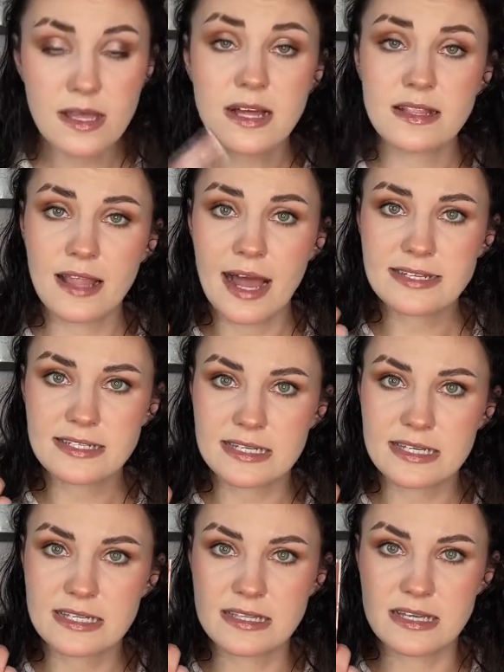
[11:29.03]
lastly
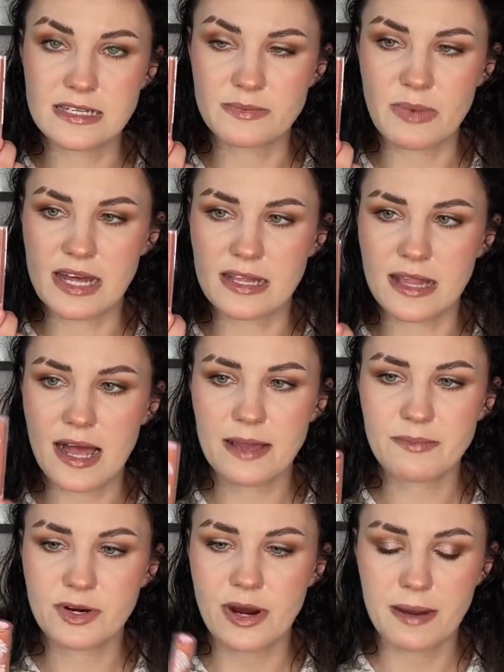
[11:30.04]
is my
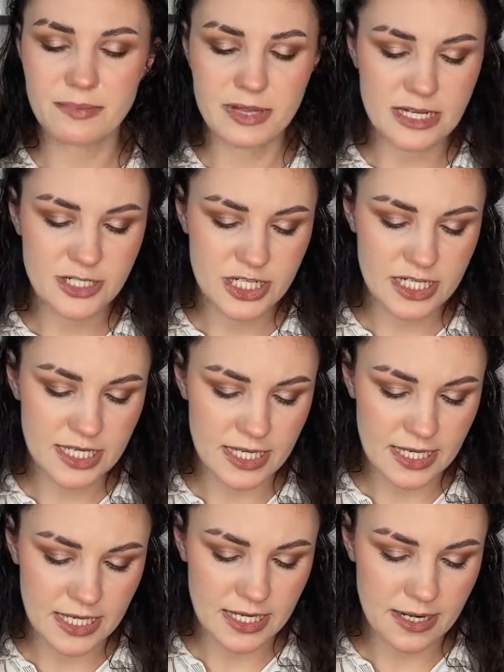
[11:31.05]
Lime Crime Plushie
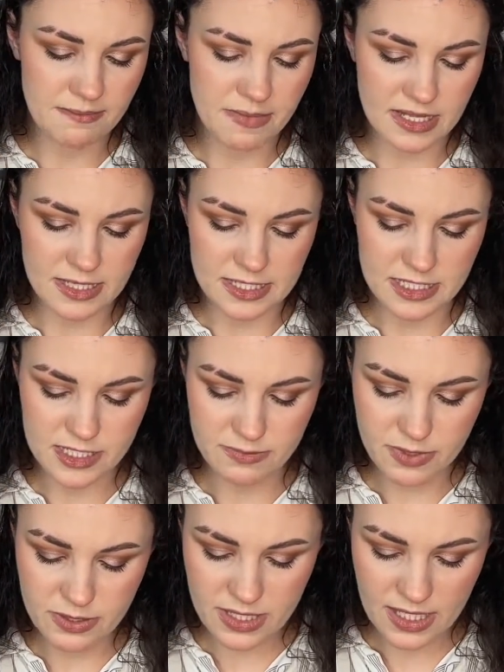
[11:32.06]
in Melon
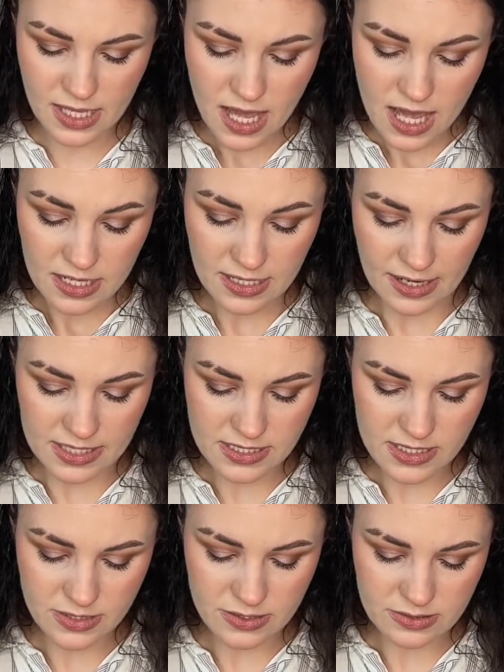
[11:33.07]
Smoothie. Now I
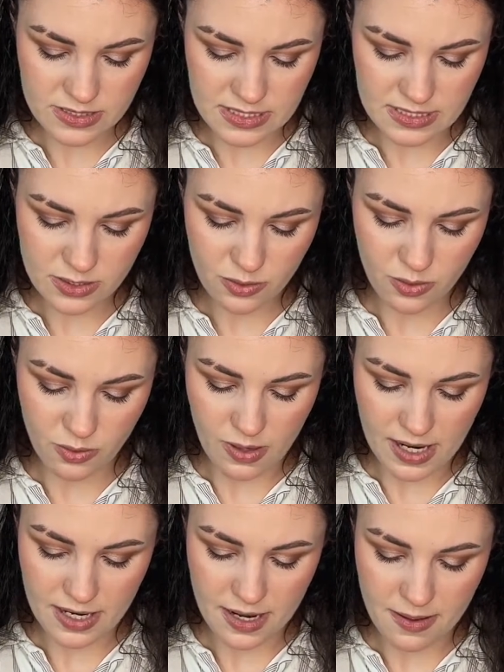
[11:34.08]
did use this
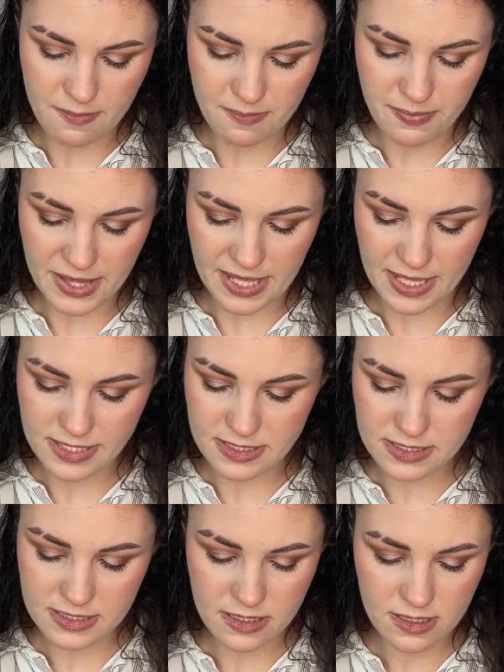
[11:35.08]
quite a
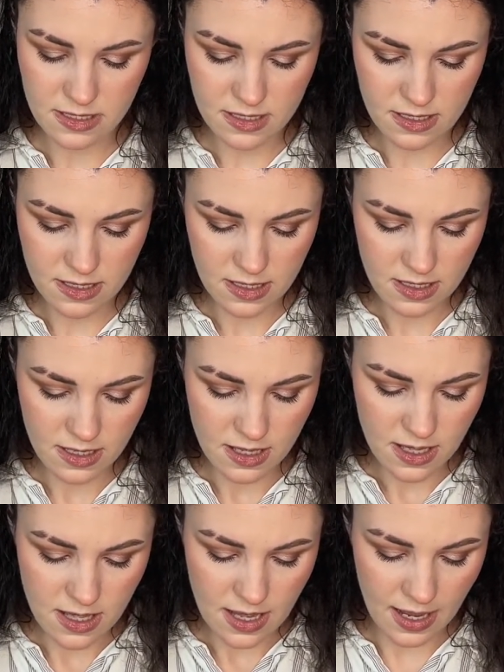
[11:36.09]
bit,
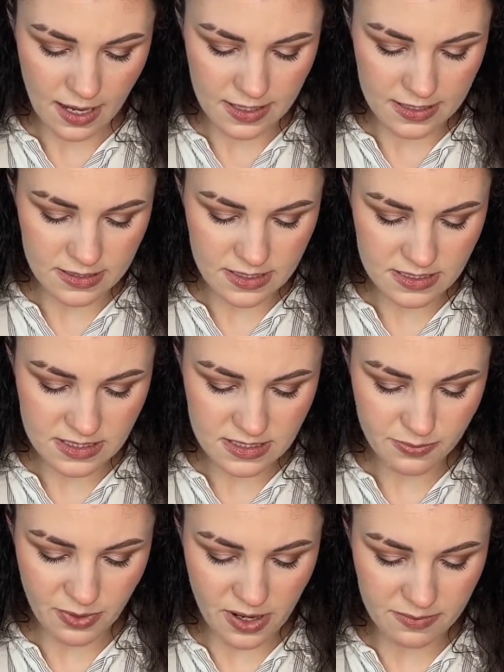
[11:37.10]
and this is
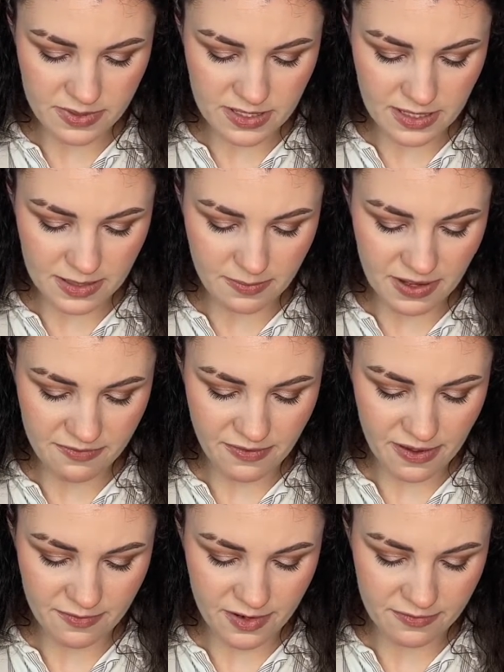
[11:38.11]
probably like my
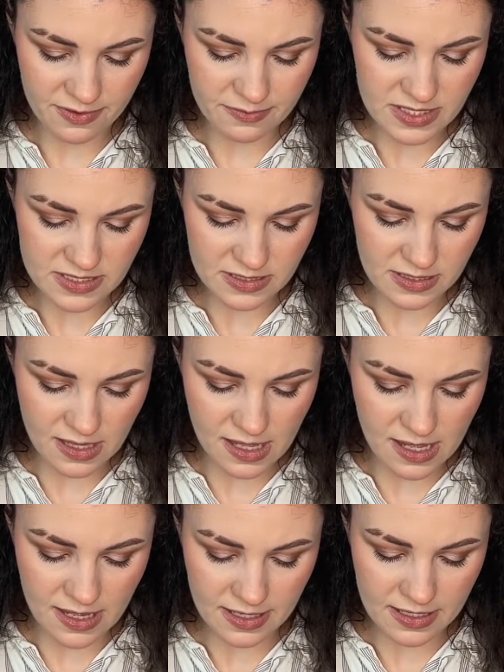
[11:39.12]
favorite from this
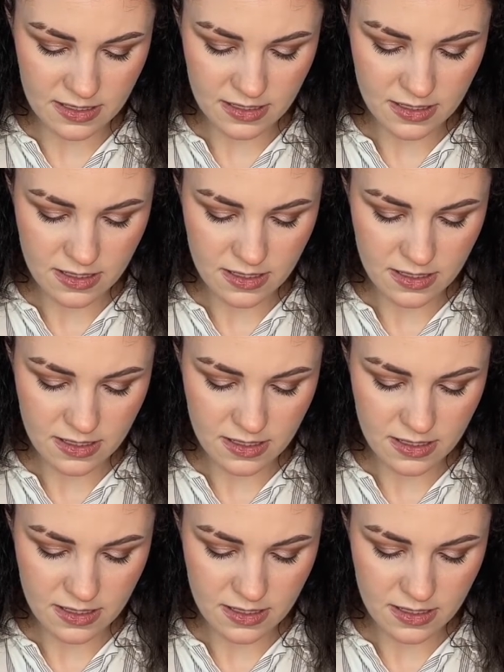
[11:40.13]
line.